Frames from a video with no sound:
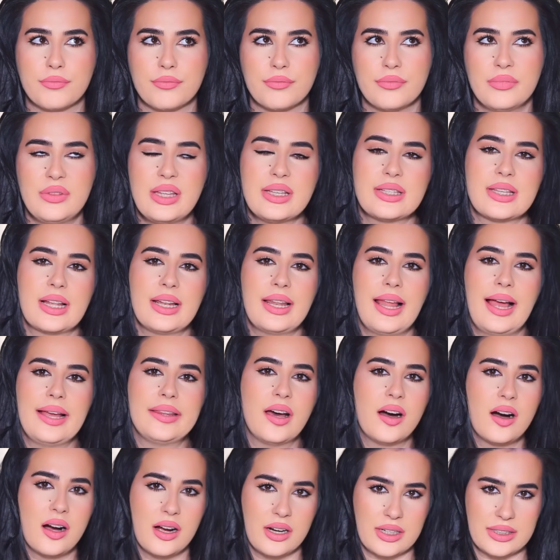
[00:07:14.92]
this
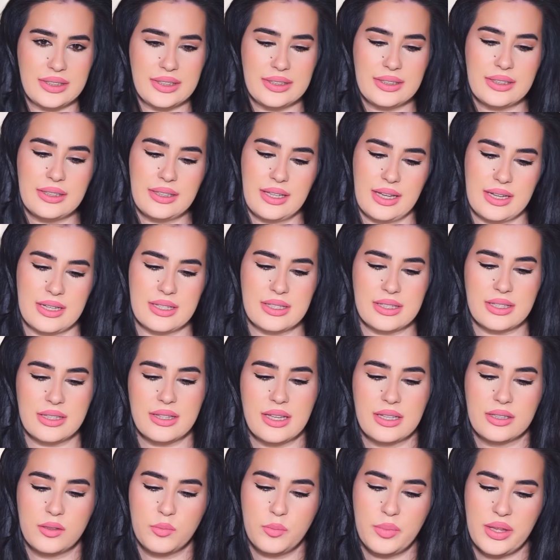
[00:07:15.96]
lightheartedness
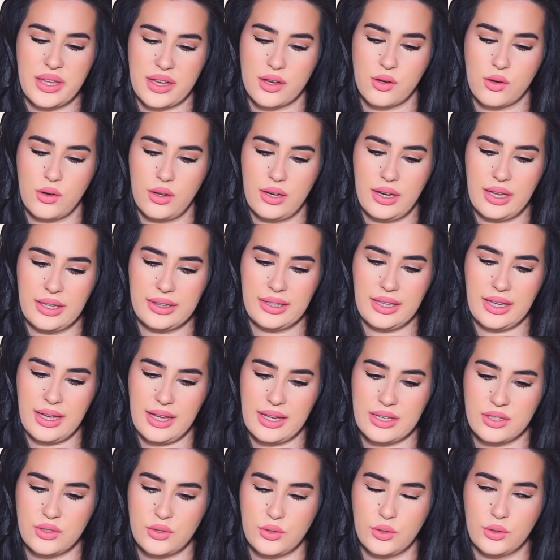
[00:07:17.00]
that Bianco Latte
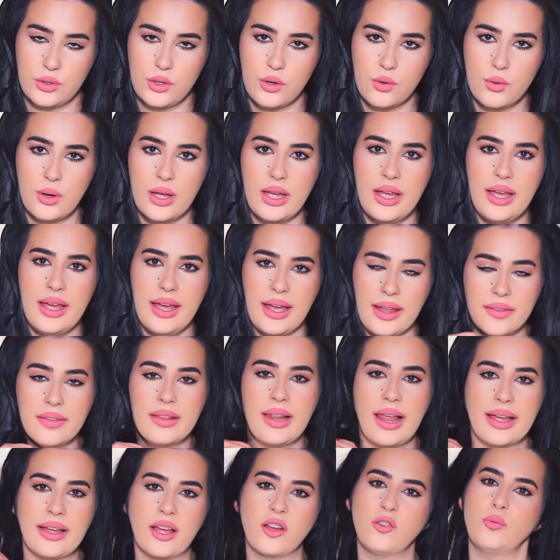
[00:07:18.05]
has, you know, and
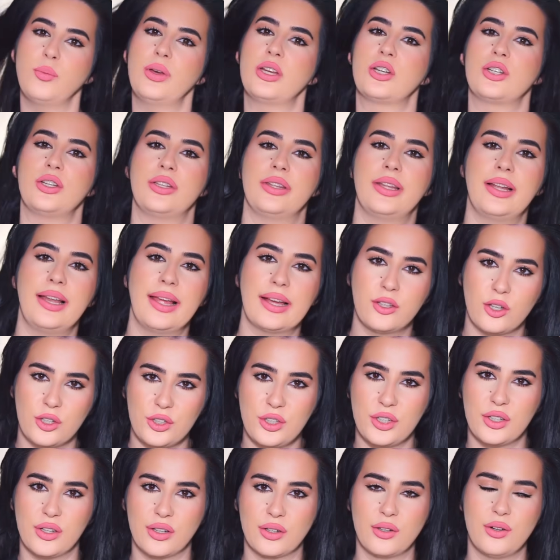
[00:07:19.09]
like I've mentioned, the
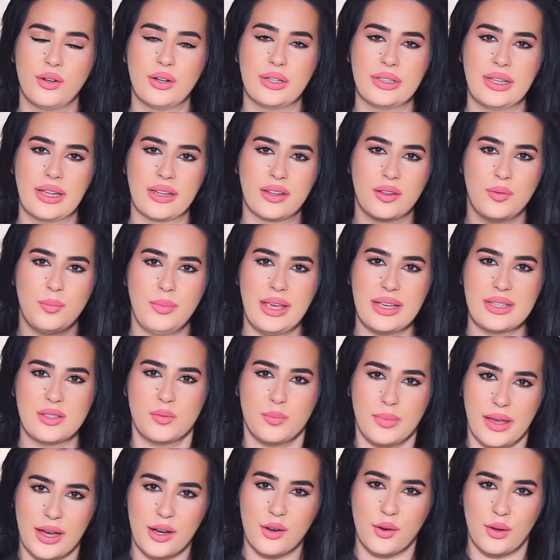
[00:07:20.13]
lactonic accord that makes
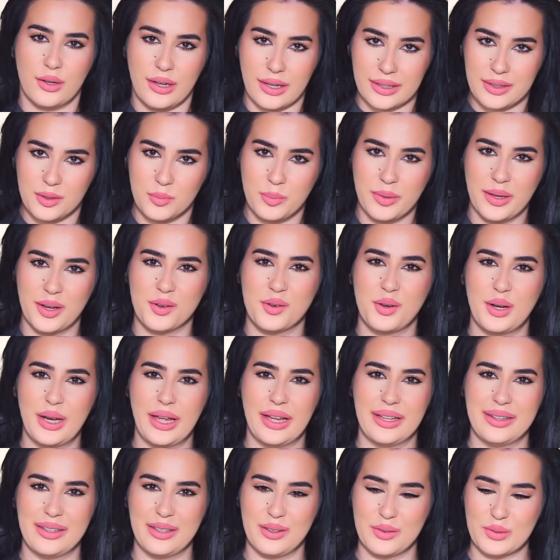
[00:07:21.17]
Bianco
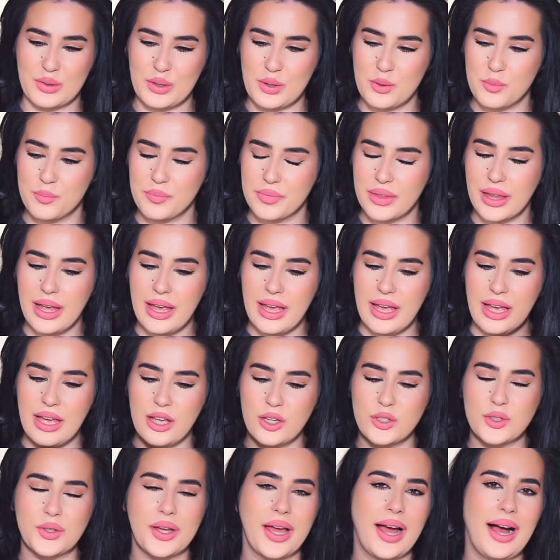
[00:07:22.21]
Latte, you know.
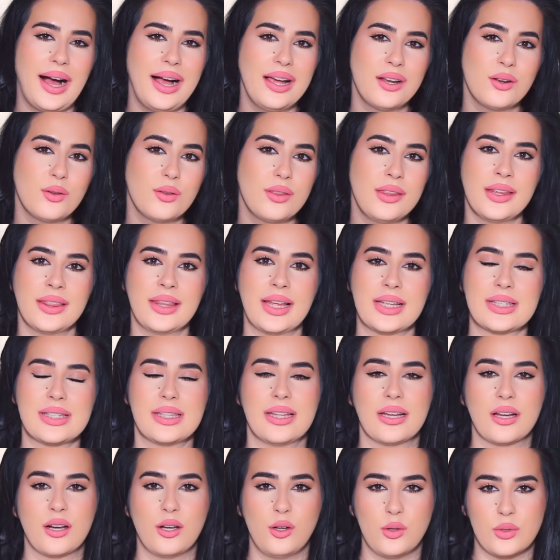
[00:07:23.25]
So I don't think that's
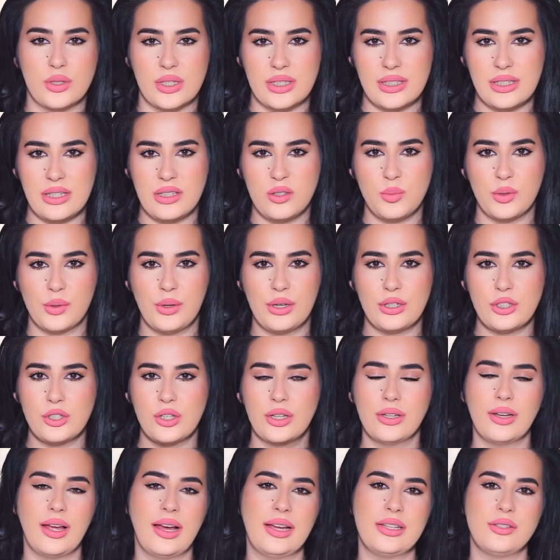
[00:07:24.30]
the closest
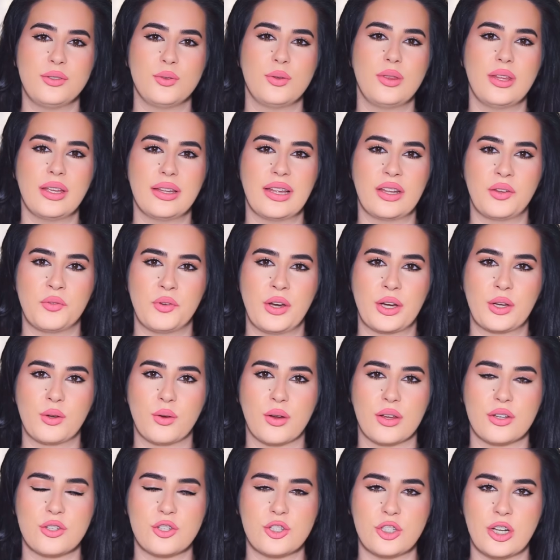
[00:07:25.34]
inspiration. I do think that
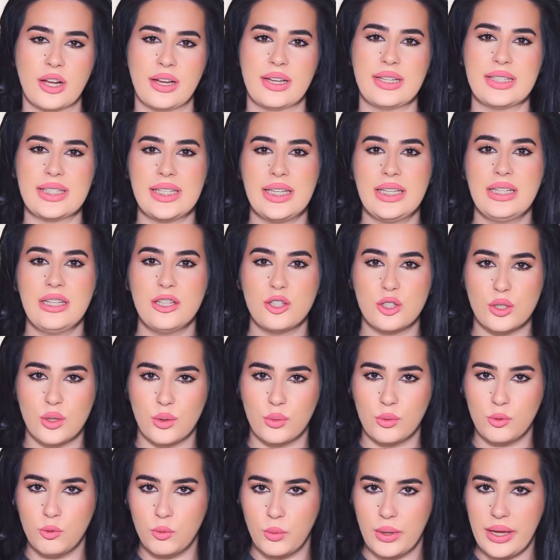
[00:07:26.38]
fragrance shines in its
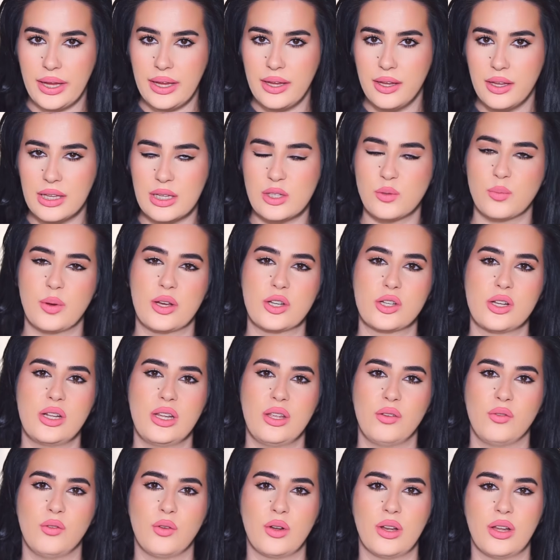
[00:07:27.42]
own way, especially
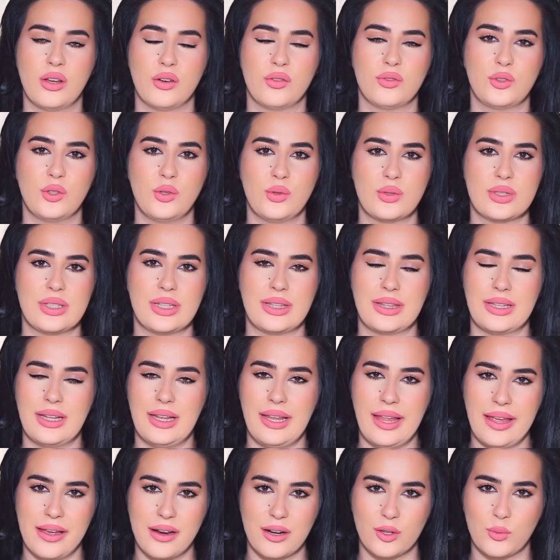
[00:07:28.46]
if you love to use it
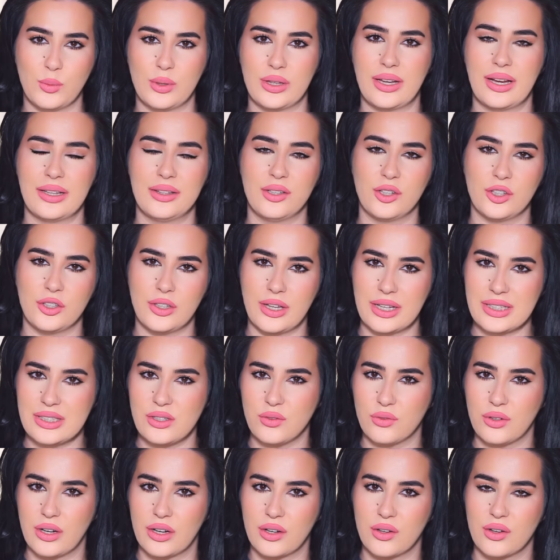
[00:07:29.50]
layered with other nutty
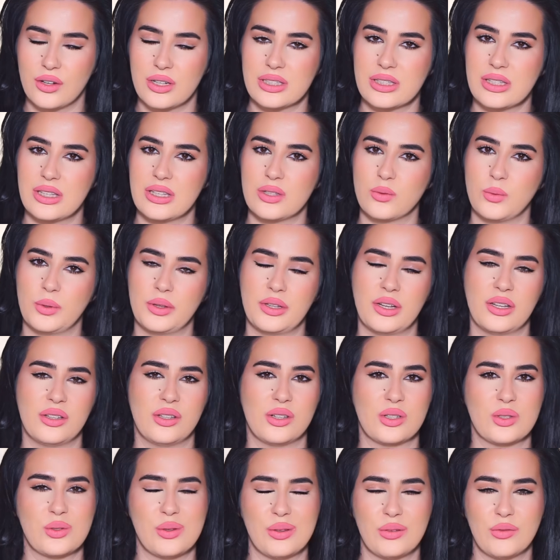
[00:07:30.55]
fragrances, with
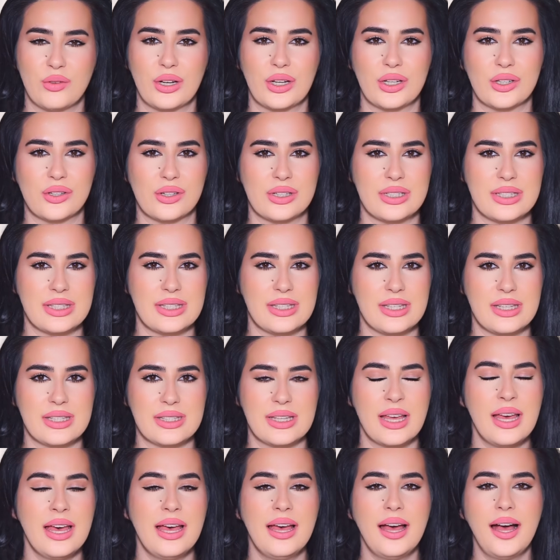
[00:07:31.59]
other sweet fragrances.
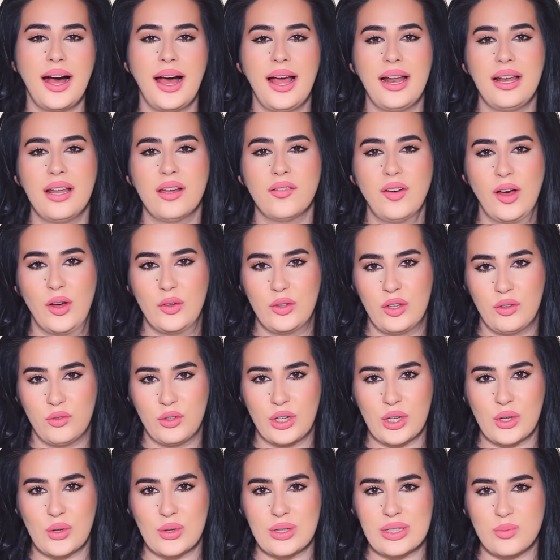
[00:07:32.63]
I love how the
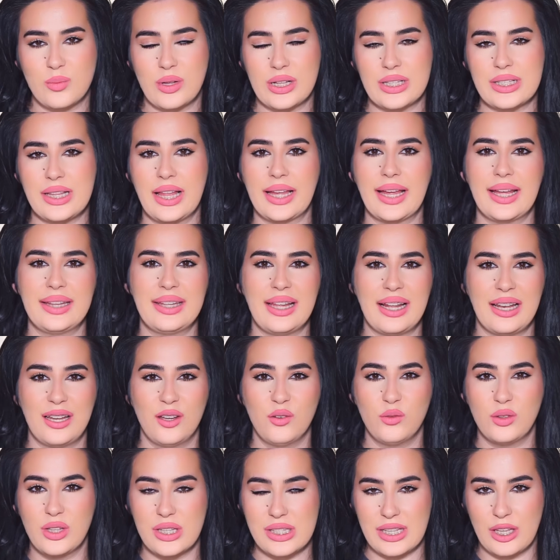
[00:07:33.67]
fragrance smells like, and I
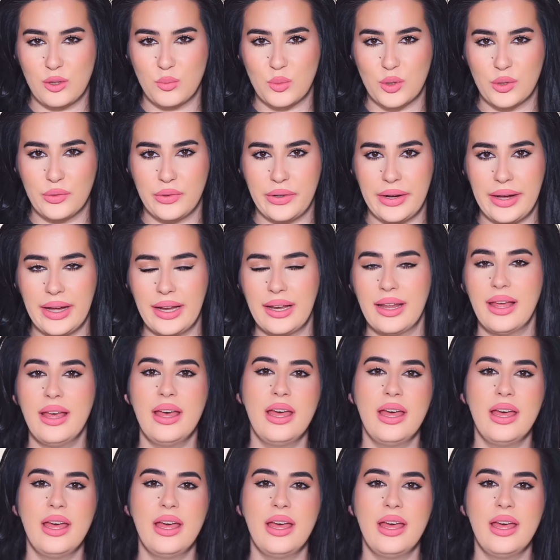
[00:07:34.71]
love the scent profile,